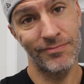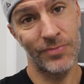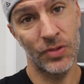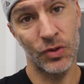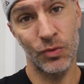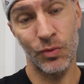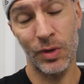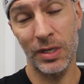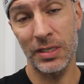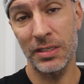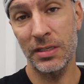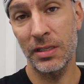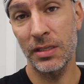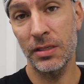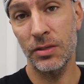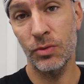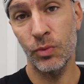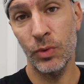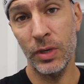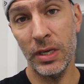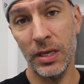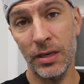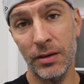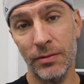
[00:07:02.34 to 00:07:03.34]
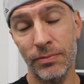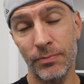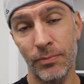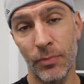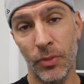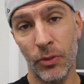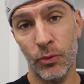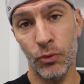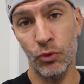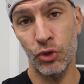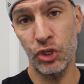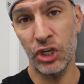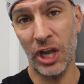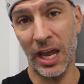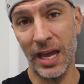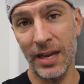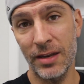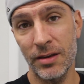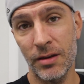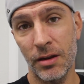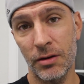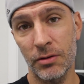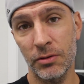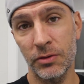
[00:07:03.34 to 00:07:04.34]
the rest of this week through
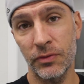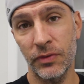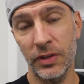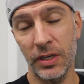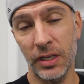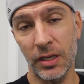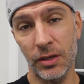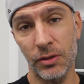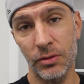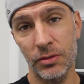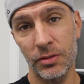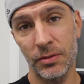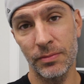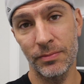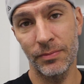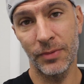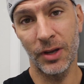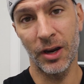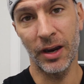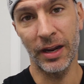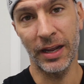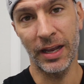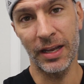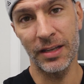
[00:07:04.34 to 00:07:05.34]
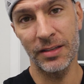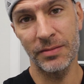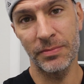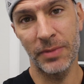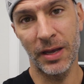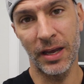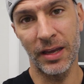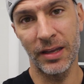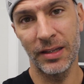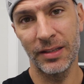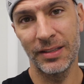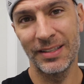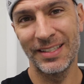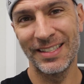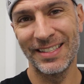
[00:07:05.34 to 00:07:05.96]
Chad Nutter's videos. All right, guys, bye.